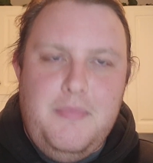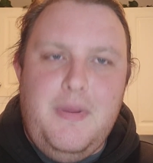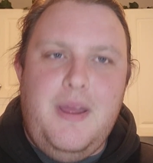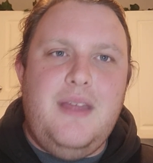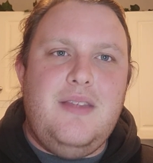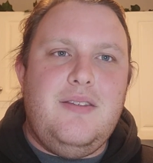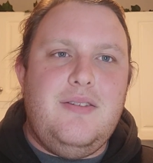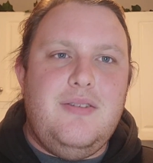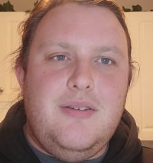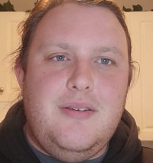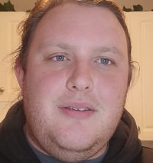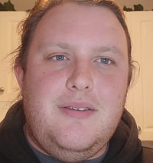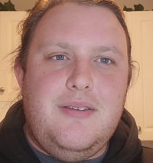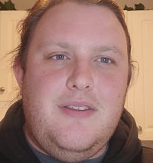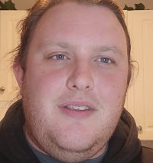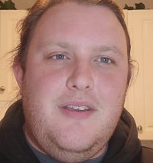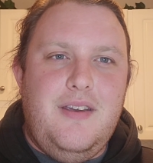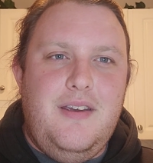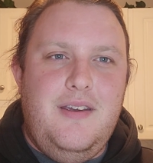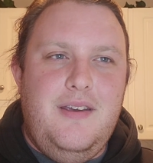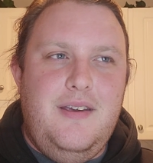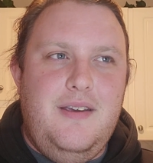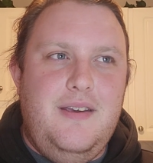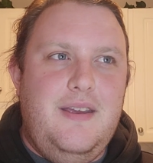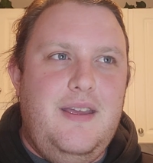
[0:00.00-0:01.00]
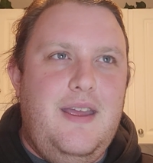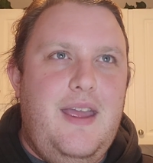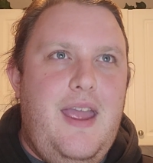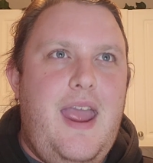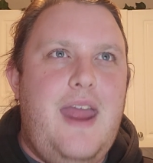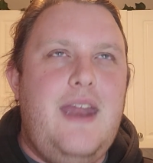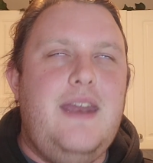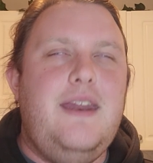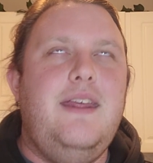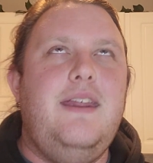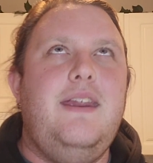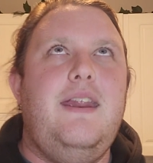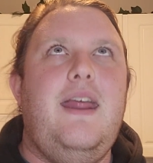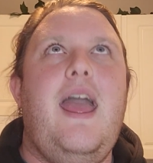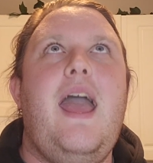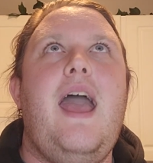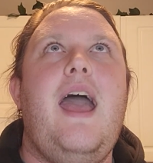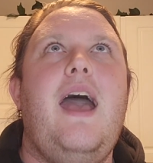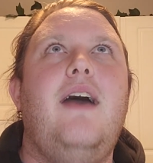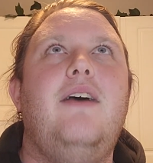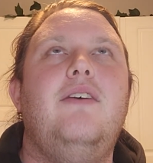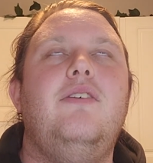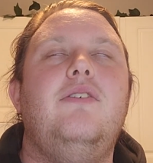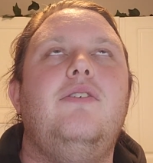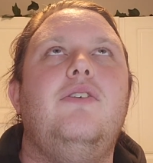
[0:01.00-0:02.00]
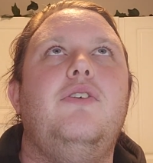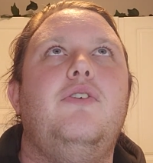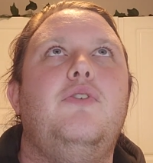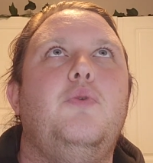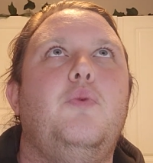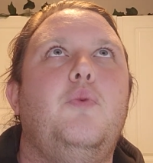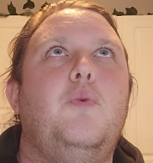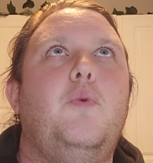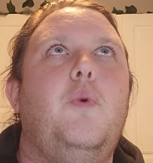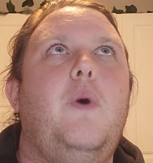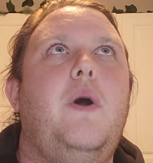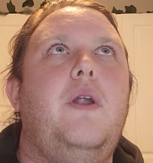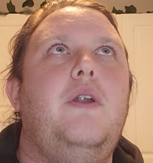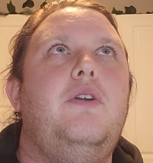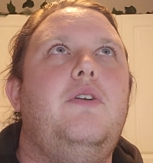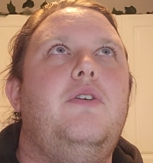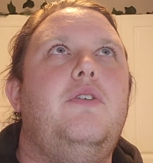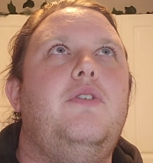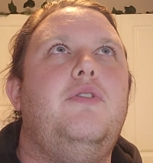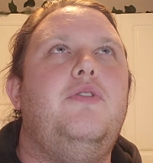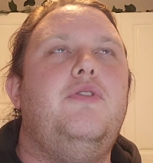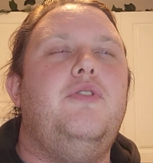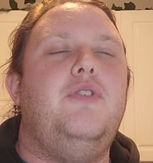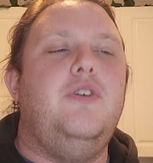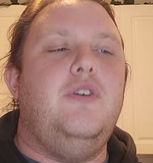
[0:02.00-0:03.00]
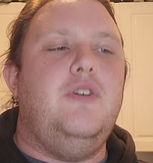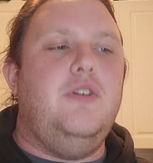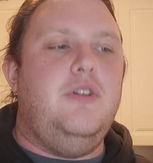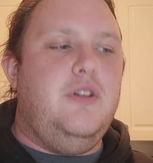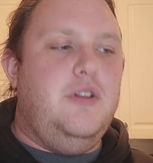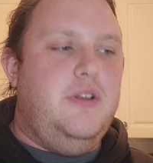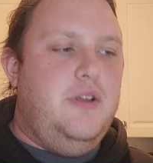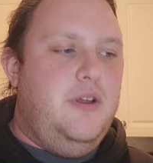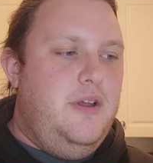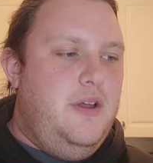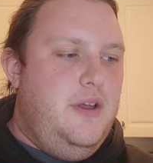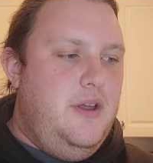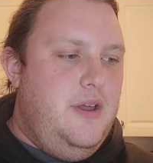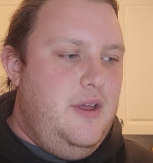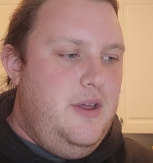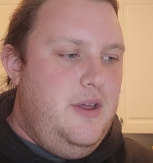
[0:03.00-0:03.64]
It's just, and it has this wonderful,